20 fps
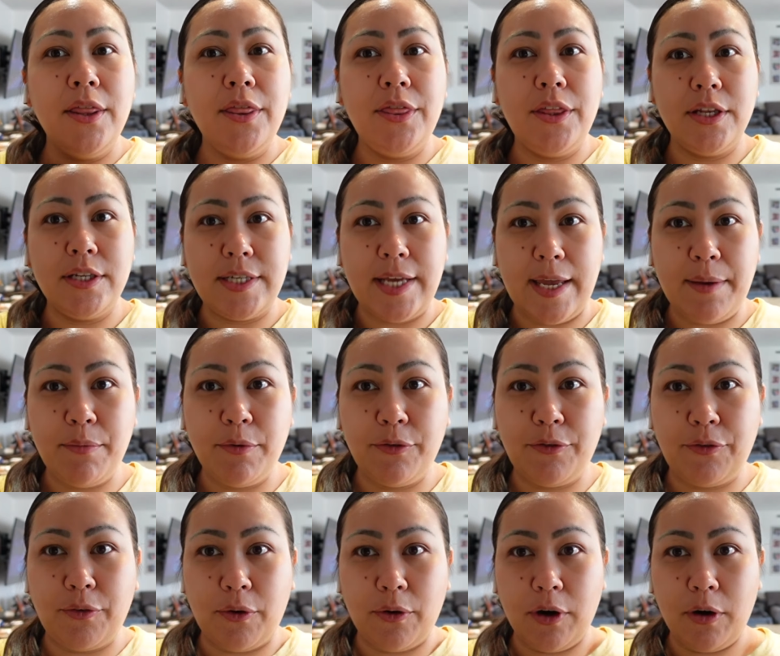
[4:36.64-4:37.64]
The day
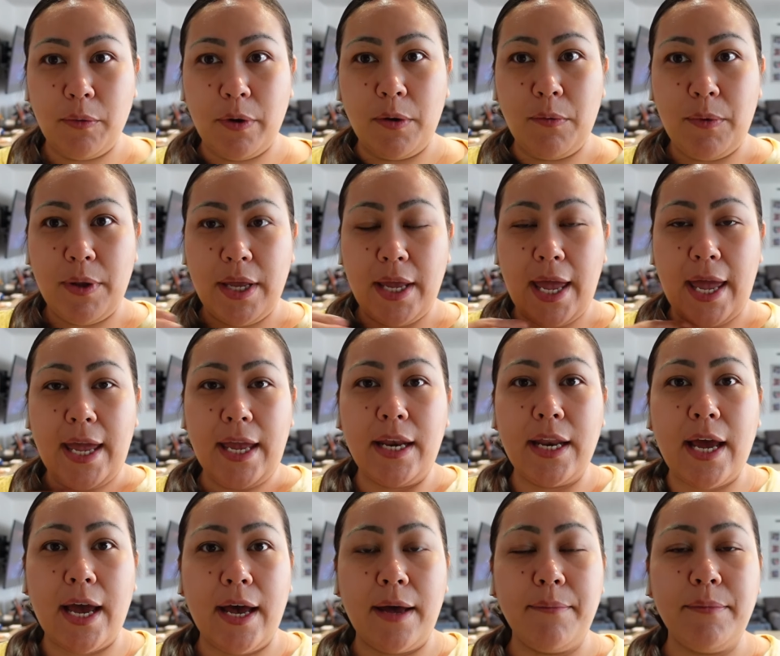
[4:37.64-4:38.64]
before when we ate
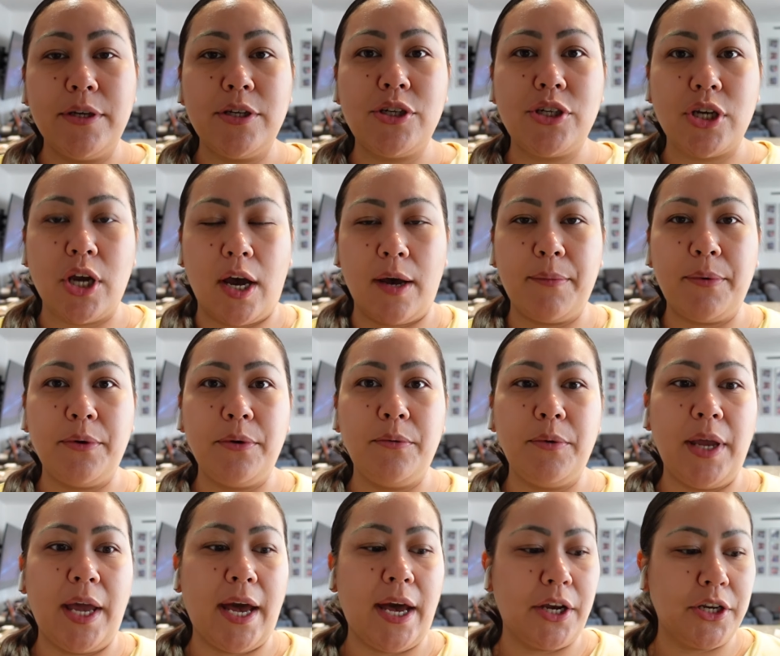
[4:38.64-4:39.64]
at Miss Shabu,
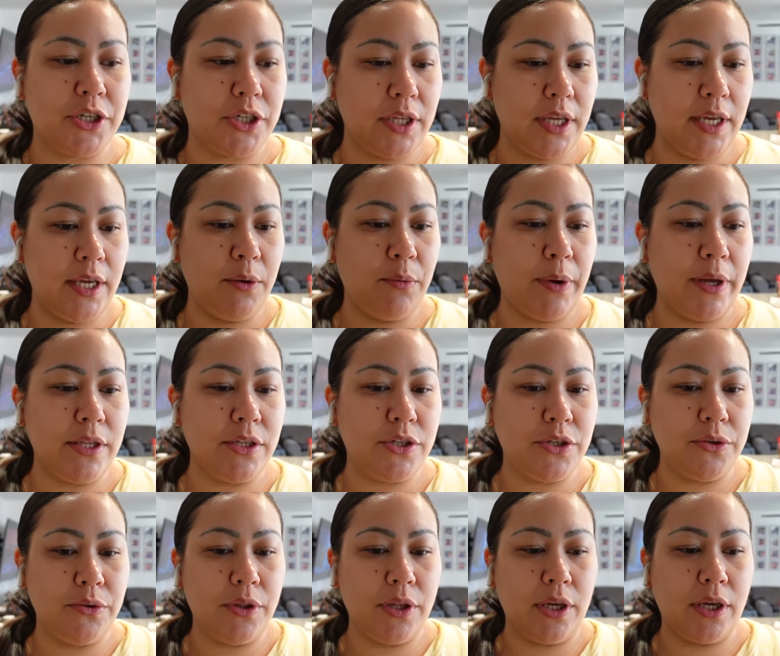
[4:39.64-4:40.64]
we actually went
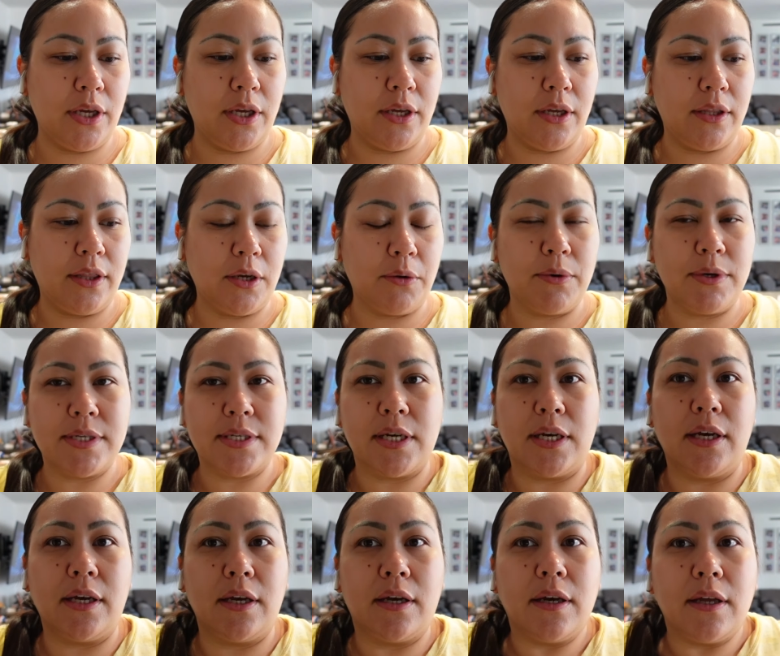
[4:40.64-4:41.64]
to there was
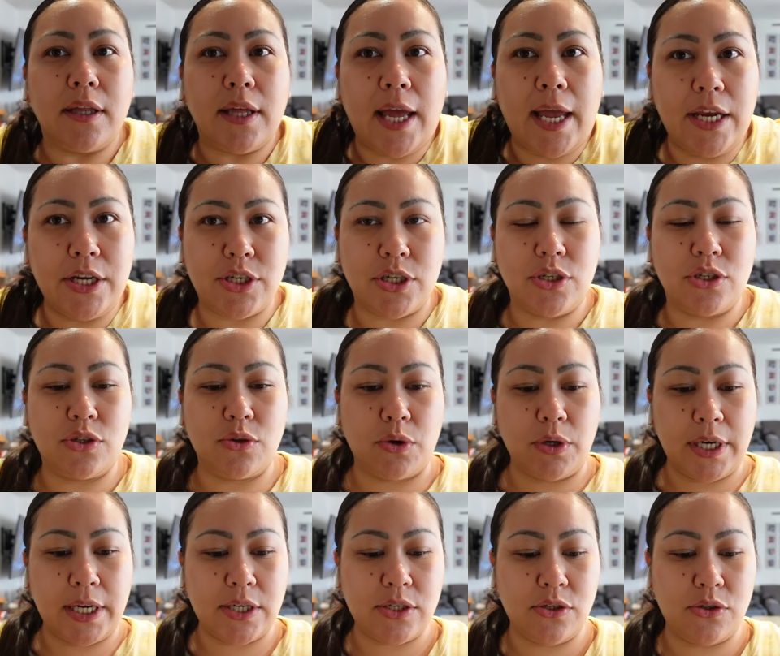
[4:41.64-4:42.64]
a Asian store
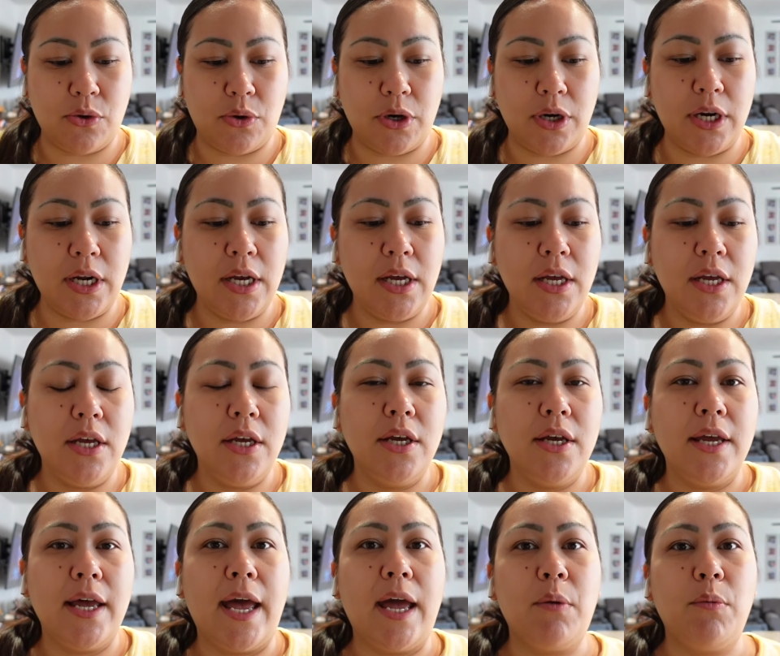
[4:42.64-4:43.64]
next door
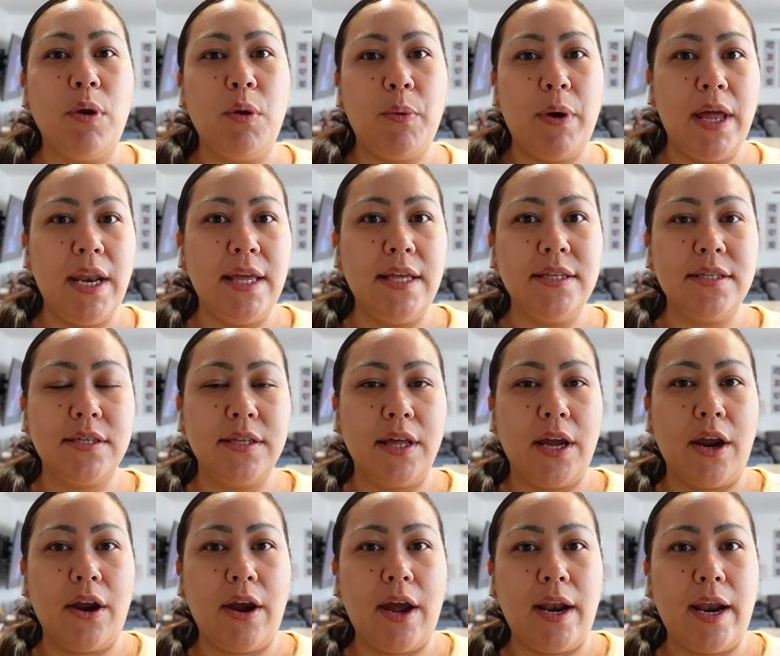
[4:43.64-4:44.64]
and we went into
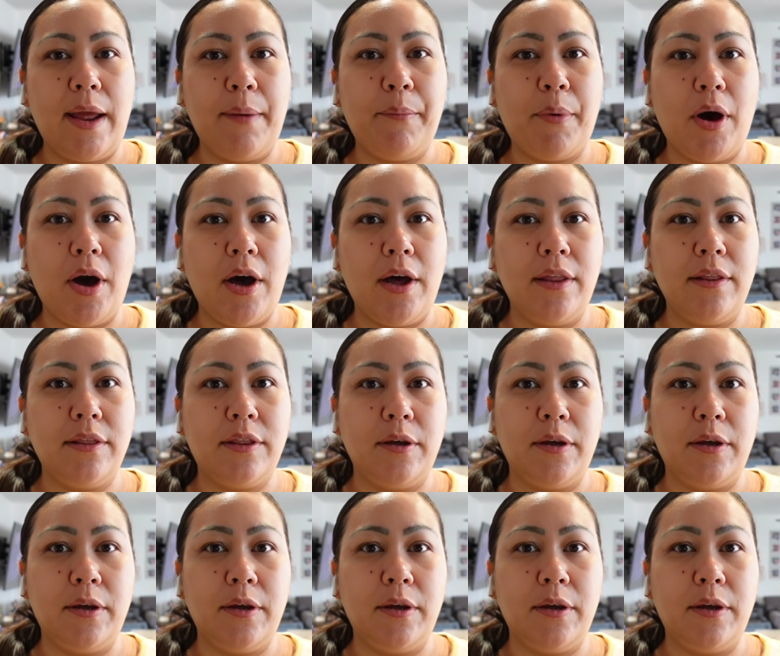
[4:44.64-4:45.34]
there and I bought